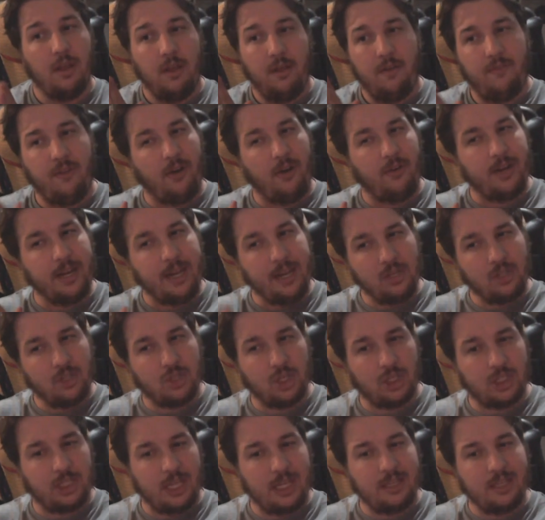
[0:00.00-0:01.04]
very
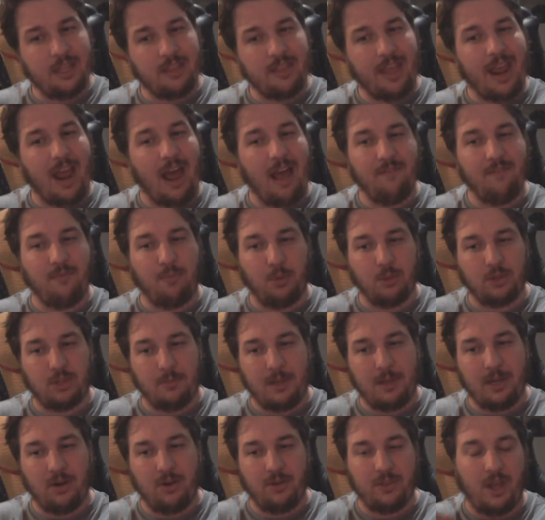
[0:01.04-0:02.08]
interesting that they have put them
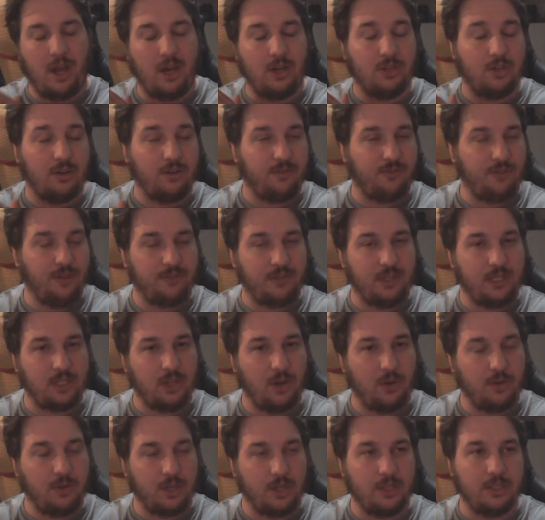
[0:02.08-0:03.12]
here on the one hundred fifty
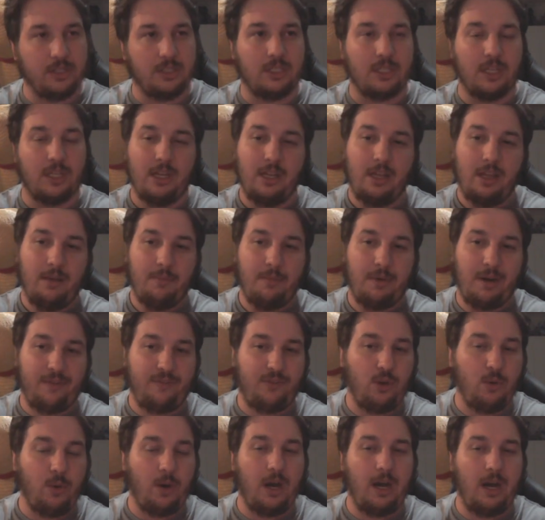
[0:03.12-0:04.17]
tokens. But if
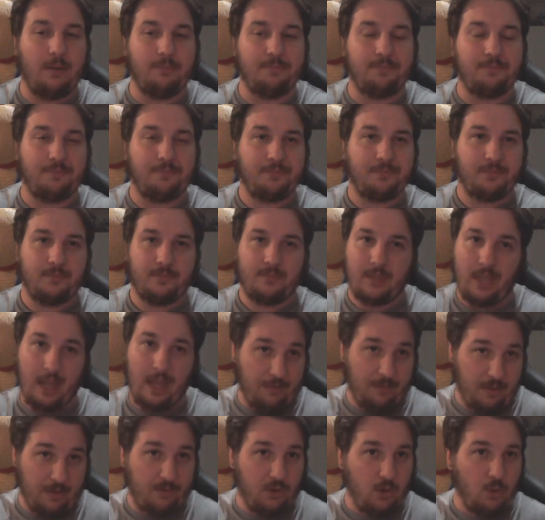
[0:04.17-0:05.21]
you um,
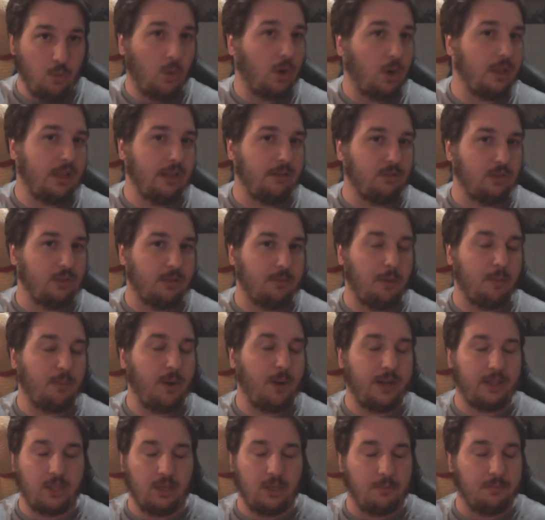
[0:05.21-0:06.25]
if you want to level limit
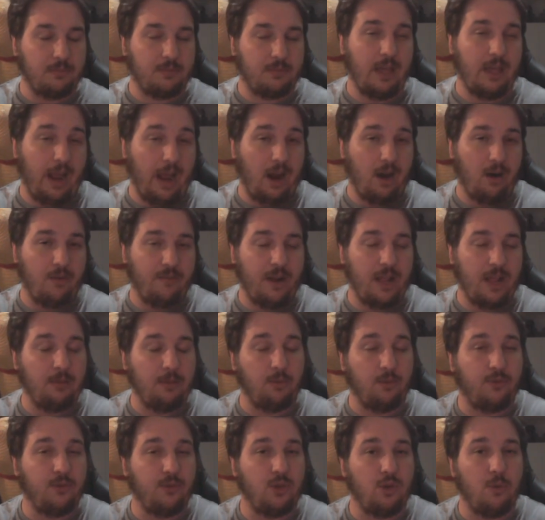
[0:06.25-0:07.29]
break them, they are
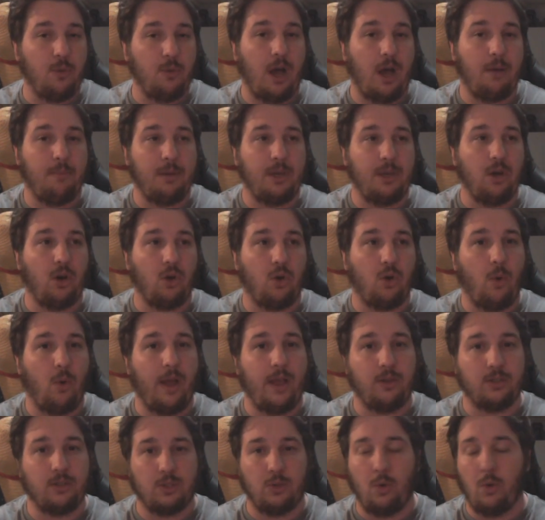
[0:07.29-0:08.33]
available for you uh, big old
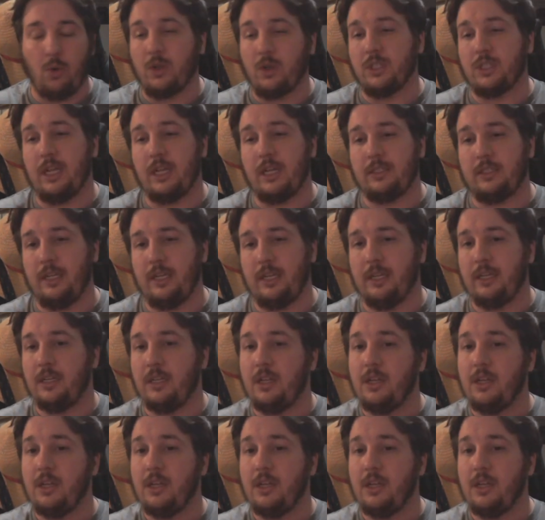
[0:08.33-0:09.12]
quails and orcas out there.